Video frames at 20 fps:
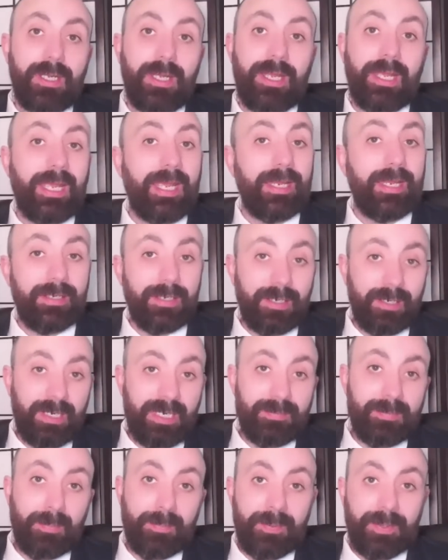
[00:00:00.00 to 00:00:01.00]
and the
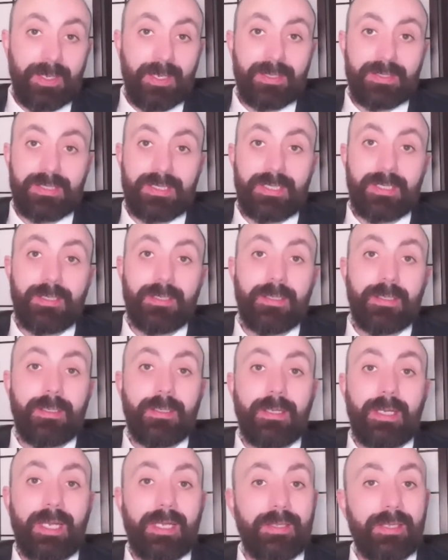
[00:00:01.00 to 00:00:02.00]
Labour Party
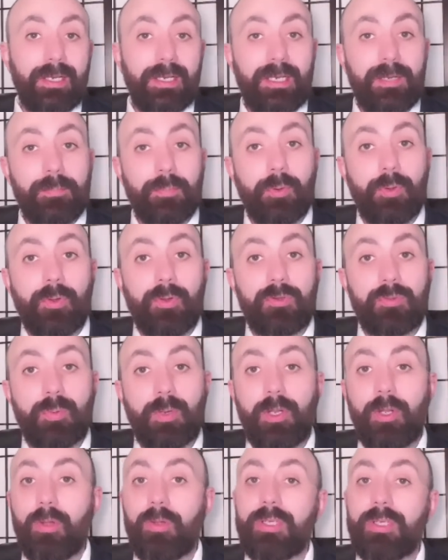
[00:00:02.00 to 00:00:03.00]
and the Liberals
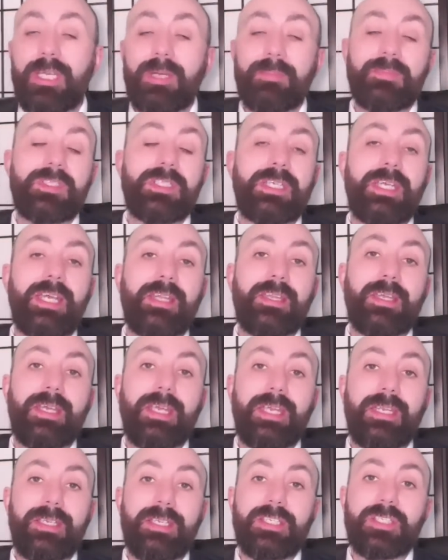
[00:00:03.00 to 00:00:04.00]
will all come together
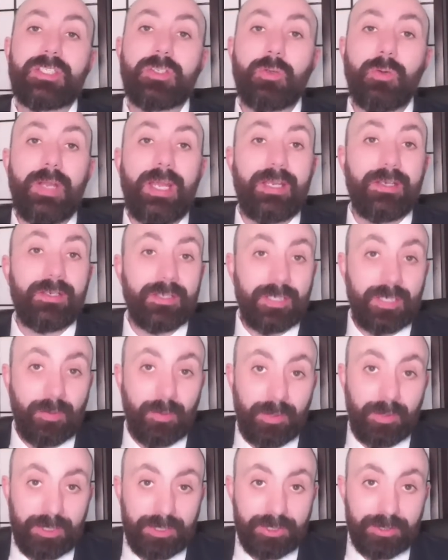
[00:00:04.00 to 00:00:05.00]
in this grand
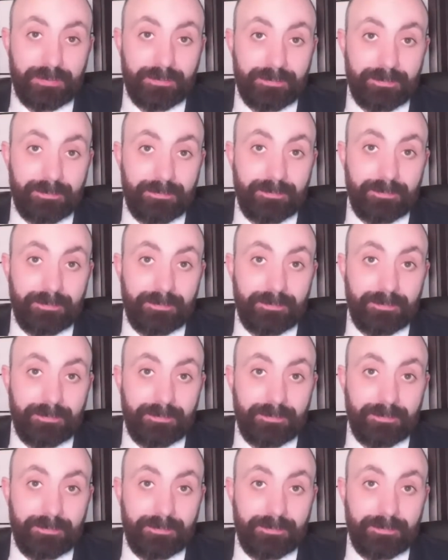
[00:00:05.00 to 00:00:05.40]
coalition.